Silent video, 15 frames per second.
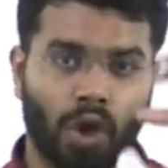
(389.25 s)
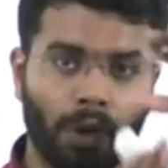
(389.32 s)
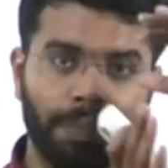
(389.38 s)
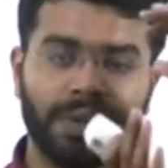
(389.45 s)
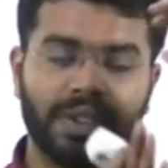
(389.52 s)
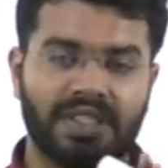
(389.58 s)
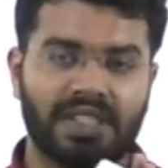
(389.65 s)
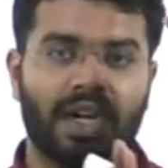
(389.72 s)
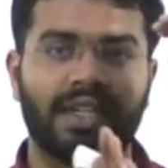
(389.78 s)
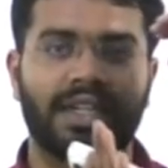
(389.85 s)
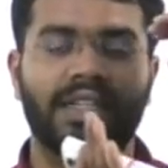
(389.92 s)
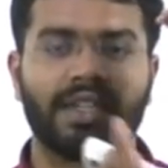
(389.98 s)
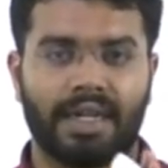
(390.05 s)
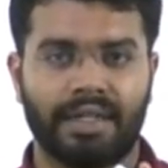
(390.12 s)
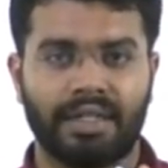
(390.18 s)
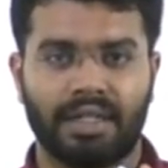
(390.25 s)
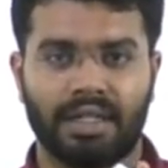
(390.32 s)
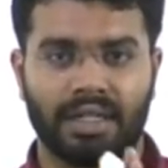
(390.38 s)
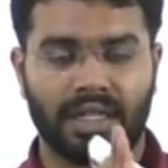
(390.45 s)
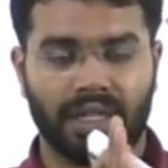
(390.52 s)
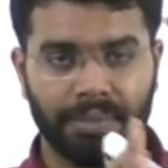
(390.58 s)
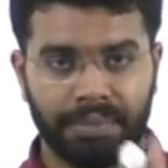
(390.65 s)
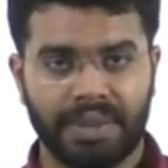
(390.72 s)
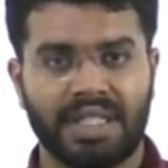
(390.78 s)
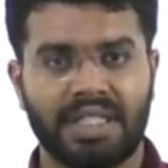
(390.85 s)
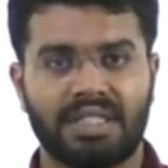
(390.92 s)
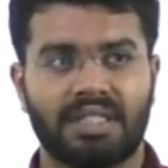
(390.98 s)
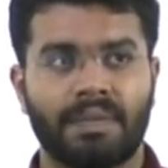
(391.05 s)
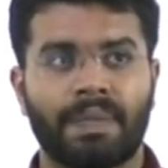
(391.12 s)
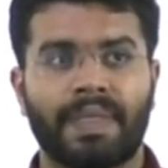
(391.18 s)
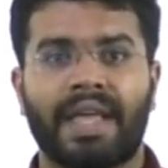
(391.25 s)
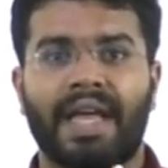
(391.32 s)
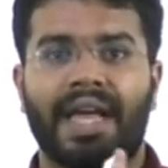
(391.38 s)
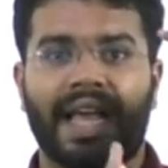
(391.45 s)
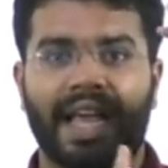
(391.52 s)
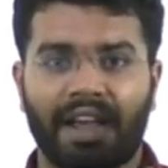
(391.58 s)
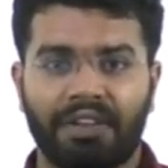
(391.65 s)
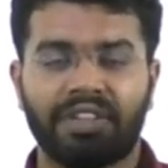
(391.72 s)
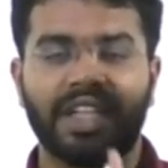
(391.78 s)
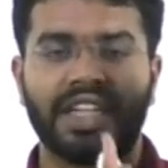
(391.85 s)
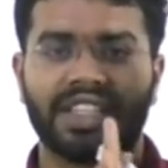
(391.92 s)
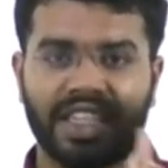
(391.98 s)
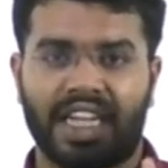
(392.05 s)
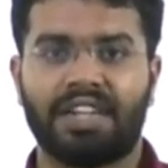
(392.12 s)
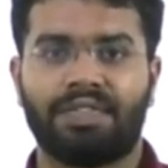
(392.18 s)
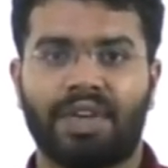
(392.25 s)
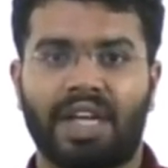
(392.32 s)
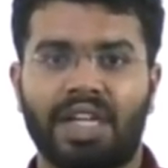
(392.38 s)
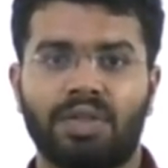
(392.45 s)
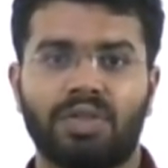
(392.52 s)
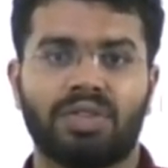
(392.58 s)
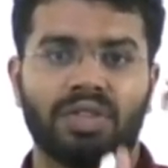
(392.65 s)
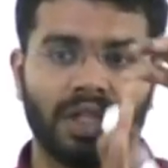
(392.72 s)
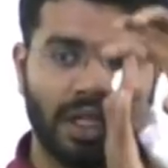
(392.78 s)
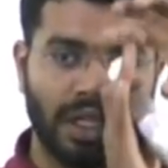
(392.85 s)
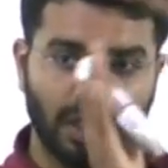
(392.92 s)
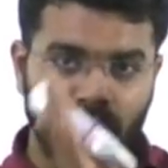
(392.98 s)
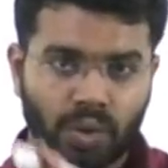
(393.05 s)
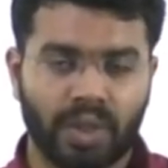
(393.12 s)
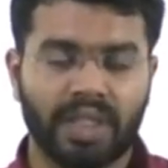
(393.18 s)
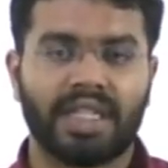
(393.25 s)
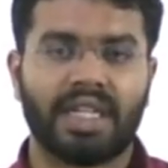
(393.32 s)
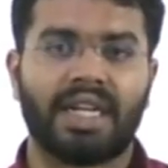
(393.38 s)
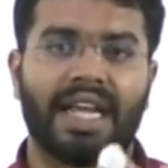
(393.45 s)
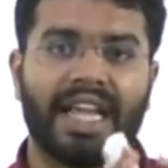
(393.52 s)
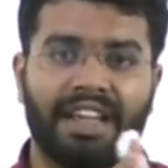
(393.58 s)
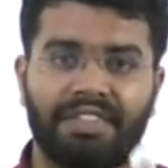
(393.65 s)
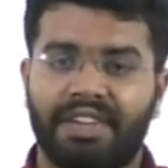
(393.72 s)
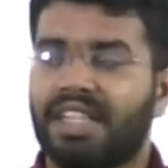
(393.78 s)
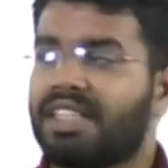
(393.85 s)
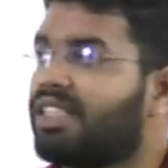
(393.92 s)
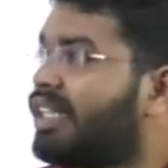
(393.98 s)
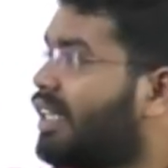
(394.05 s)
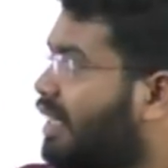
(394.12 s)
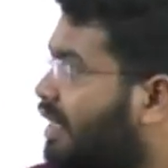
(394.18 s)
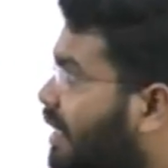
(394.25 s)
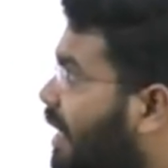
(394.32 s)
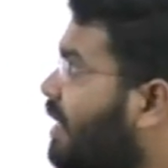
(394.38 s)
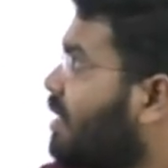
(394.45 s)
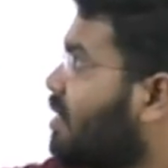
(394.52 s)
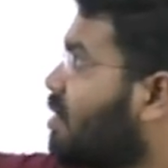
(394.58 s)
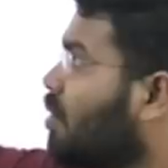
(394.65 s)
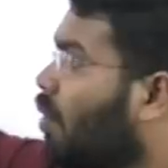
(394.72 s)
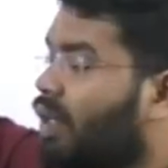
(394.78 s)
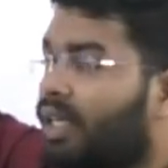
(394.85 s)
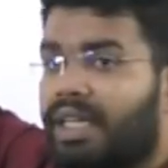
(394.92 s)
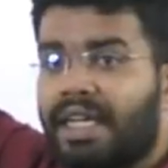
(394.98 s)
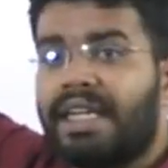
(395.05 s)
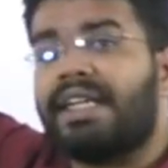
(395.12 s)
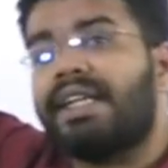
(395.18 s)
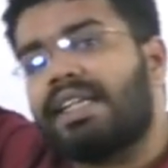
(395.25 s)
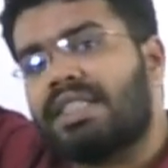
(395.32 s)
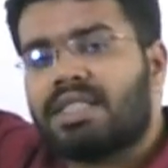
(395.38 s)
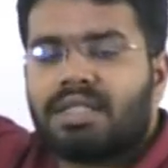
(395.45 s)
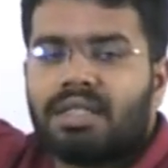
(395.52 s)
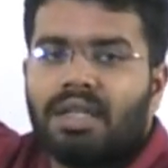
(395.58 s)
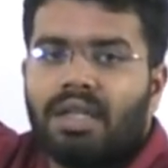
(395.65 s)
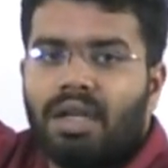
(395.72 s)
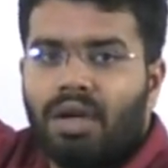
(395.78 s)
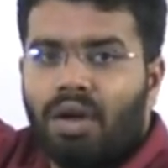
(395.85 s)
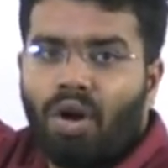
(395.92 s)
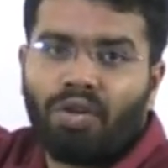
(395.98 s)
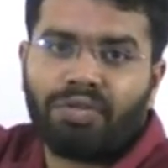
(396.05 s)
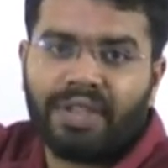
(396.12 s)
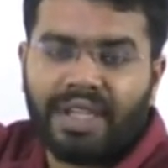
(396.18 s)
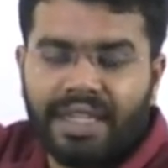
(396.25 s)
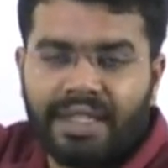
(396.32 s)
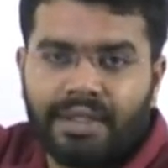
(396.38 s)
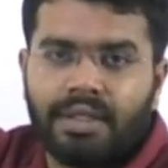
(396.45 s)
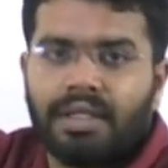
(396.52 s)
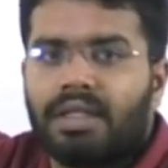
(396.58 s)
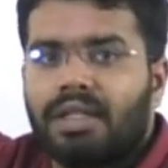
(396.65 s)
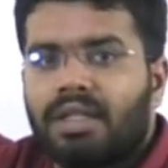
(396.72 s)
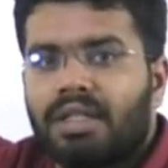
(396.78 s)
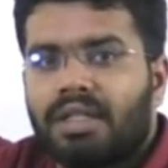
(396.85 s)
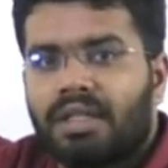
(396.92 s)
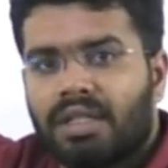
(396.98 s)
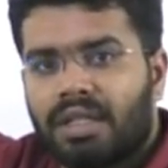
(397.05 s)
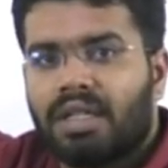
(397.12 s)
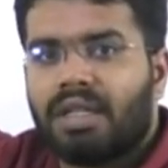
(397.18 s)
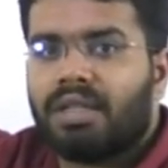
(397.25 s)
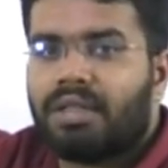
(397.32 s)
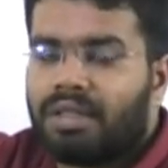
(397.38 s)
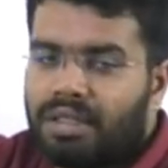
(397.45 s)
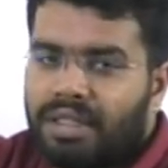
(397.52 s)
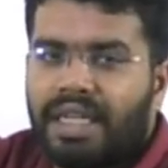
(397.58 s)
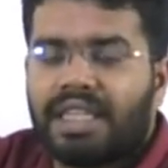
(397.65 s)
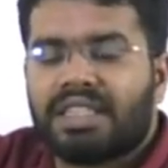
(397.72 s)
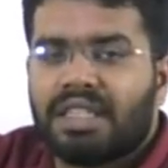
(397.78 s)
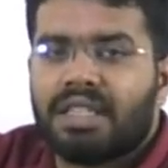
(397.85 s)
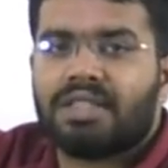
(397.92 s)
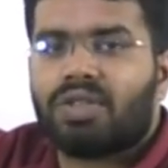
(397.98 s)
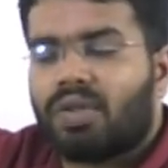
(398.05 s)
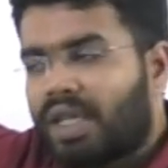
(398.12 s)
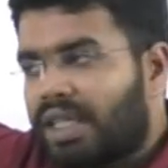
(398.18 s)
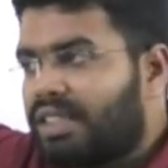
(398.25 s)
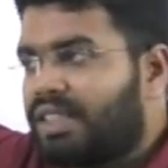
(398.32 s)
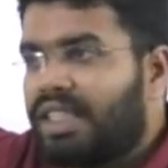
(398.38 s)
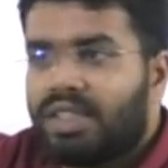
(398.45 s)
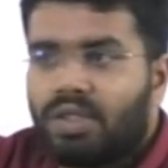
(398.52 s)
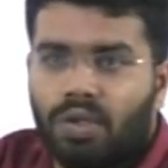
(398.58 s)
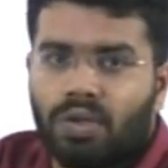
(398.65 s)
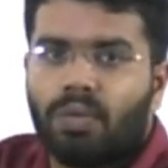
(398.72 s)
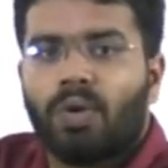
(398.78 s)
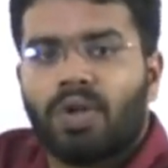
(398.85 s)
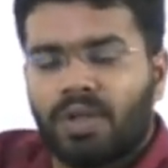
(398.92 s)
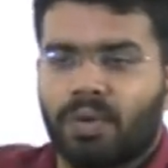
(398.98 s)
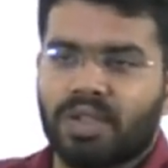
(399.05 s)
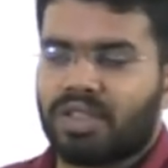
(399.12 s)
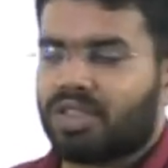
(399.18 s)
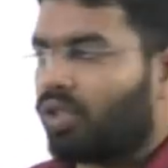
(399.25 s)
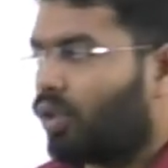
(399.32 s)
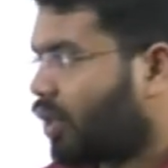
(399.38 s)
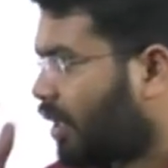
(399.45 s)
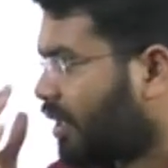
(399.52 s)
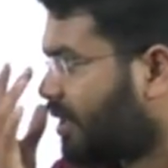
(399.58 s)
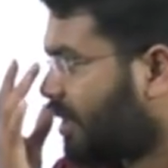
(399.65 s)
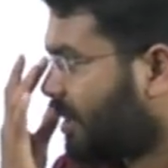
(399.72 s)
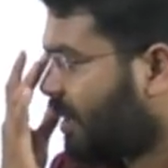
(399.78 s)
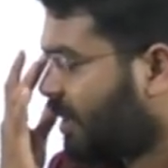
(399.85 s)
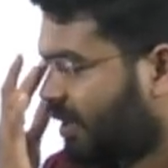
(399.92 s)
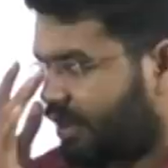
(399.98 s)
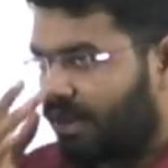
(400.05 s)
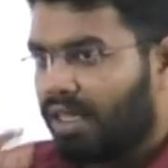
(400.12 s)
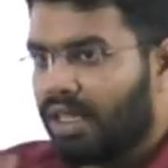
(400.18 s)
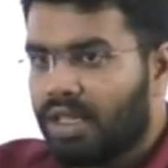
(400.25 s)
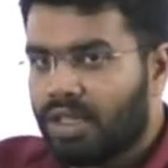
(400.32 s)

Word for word: top charted companies have their share values together average, that is called index of that National Stock Exchange or whatever the stock exchange it is.